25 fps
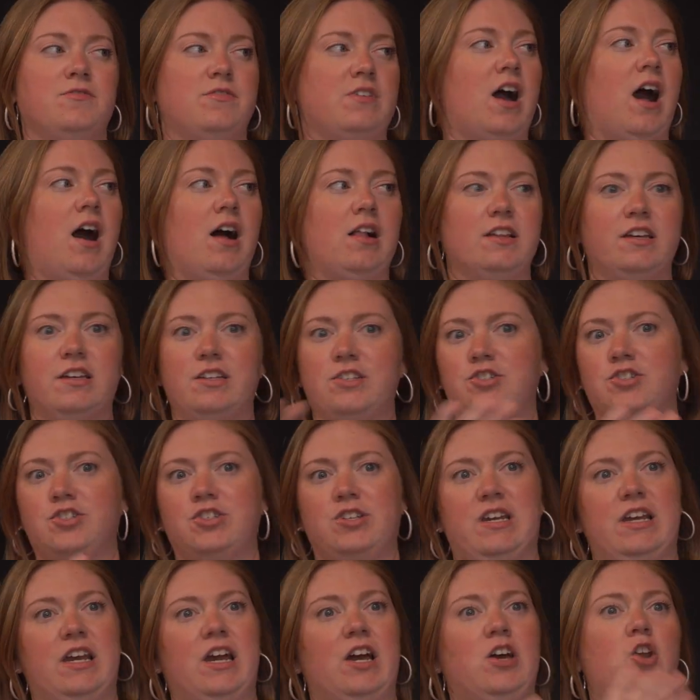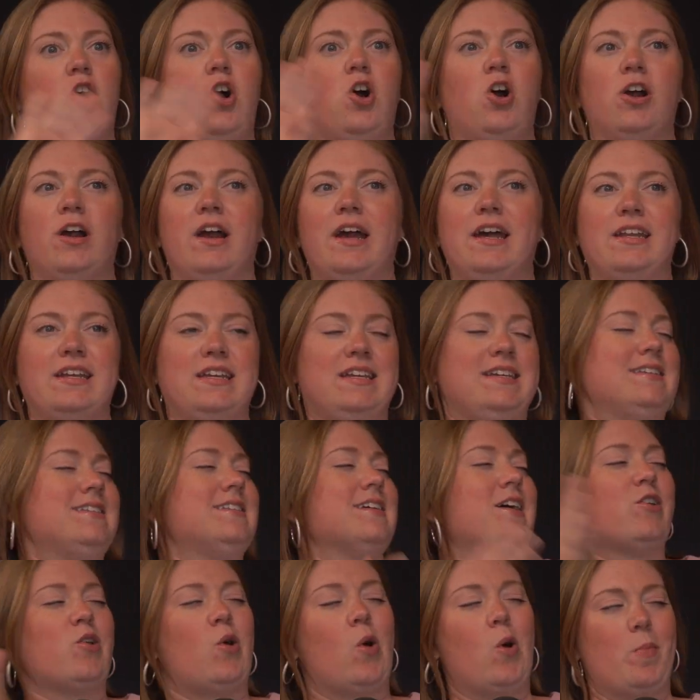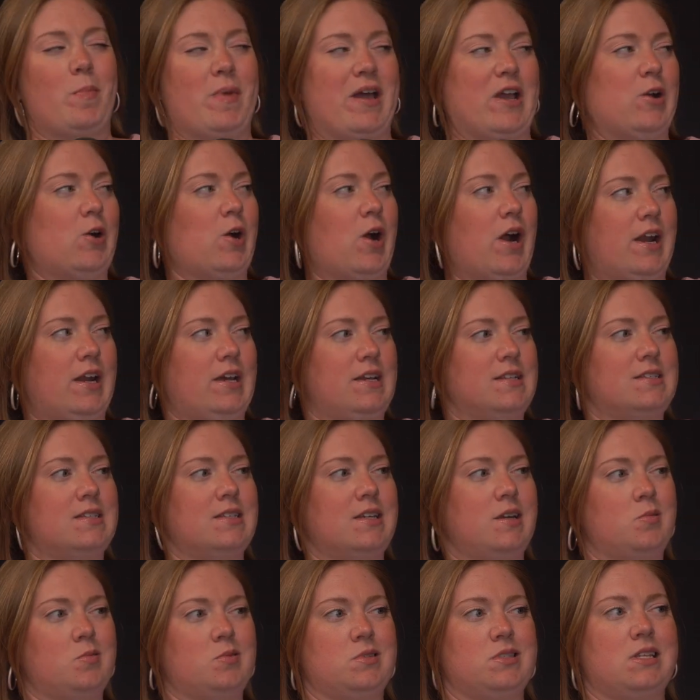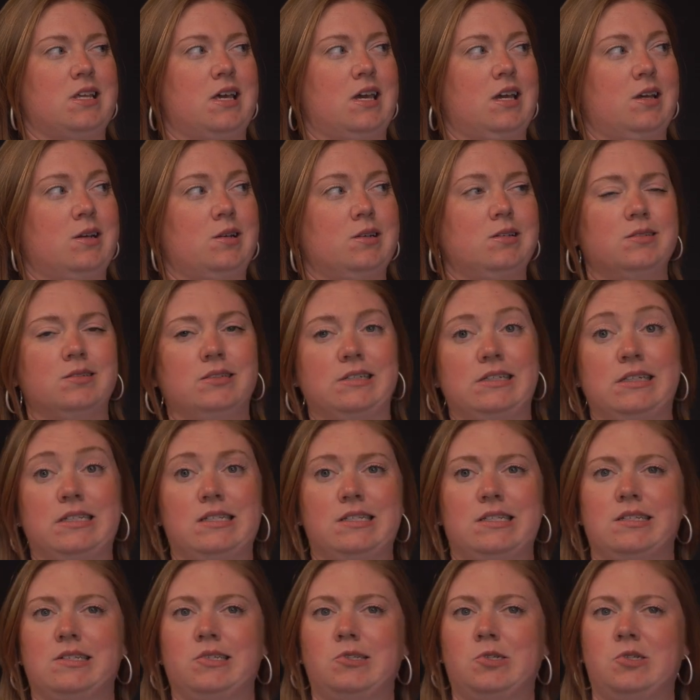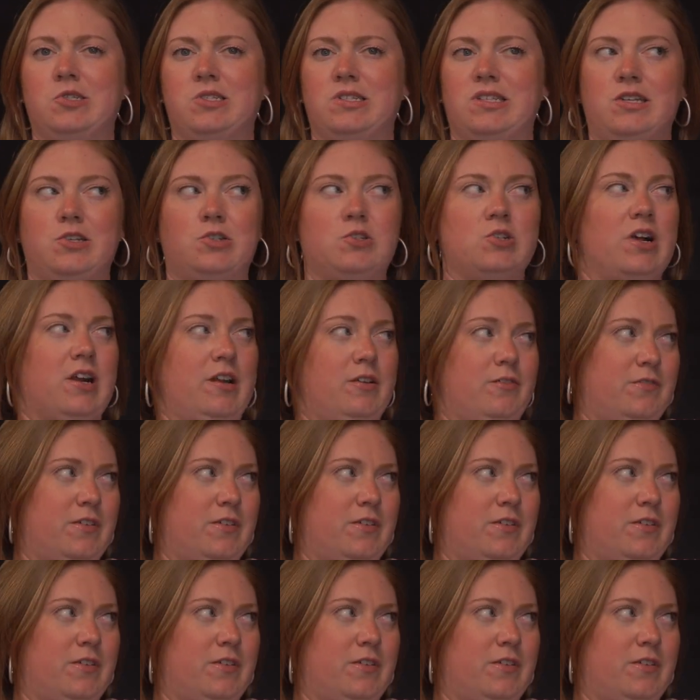of college, like had already done all my credits. And I was like, oh, I guess I'll just like try to